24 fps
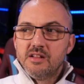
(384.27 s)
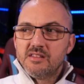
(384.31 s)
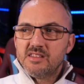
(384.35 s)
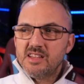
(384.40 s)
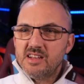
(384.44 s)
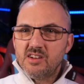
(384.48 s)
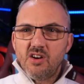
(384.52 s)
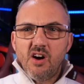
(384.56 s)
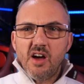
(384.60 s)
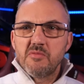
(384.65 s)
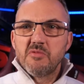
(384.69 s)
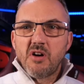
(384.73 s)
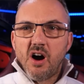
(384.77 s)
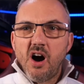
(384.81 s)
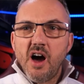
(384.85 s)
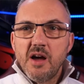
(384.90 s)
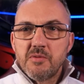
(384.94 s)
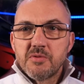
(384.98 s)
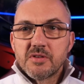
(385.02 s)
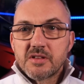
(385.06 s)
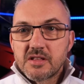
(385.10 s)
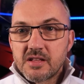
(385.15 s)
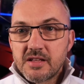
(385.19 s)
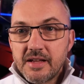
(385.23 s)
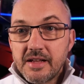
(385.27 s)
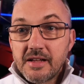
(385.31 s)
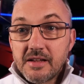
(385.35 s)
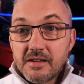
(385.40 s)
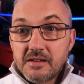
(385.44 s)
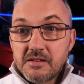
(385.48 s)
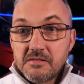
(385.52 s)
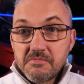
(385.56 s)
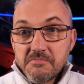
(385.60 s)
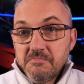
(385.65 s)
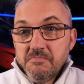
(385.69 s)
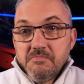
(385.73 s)
then I would
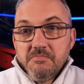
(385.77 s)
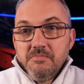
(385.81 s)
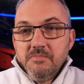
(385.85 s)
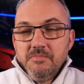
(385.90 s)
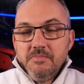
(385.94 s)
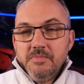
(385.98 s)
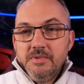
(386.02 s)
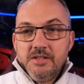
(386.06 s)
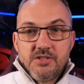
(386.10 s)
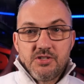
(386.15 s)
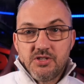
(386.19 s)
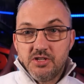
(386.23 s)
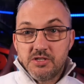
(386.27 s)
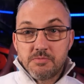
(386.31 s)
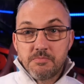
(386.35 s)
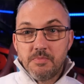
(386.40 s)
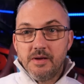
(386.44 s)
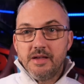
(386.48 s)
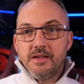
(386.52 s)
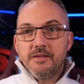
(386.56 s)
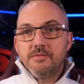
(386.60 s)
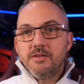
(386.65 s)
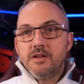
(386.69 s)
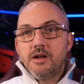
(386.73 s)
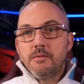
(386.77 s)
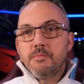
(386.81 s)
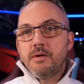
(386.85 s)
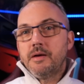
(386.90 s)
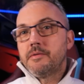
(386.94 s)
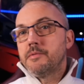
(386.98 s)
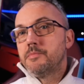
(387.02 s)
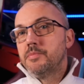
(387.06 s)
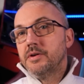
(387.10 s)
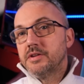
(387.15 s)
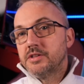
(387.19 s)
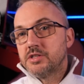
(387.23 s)
think, that's just me, you know,
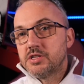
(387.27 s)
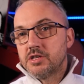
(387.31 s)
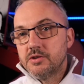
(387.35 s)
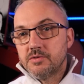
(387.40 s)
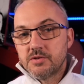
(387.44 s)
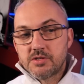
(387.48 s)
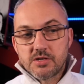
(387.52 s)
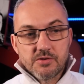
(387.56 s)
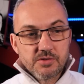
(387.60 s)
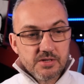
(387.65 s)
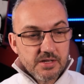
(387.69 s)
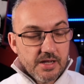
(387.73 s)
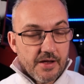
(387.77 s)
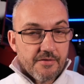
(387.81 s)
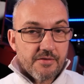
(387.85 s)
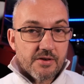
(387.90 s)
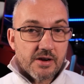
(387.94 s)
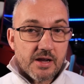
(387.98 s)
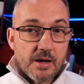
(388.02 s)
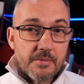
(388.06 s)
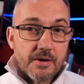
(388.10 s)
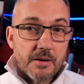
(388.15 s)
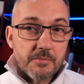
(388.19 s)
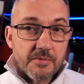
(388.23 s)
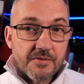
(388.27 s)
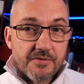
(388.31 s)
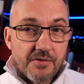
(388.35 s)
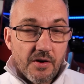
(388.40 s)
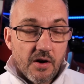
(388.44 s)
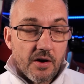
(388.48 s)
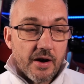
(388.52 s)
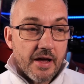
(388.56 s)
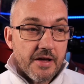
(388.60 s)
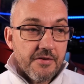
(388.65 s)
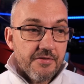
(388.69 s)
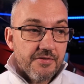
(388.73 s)
maybe putting two and two together and coming up with
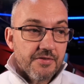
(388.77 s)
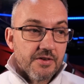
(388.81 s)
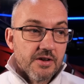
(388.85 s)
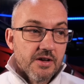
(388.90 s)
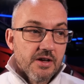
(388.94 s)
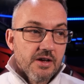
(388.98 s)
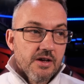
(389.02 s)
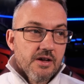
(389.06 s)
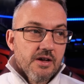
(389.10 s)
five,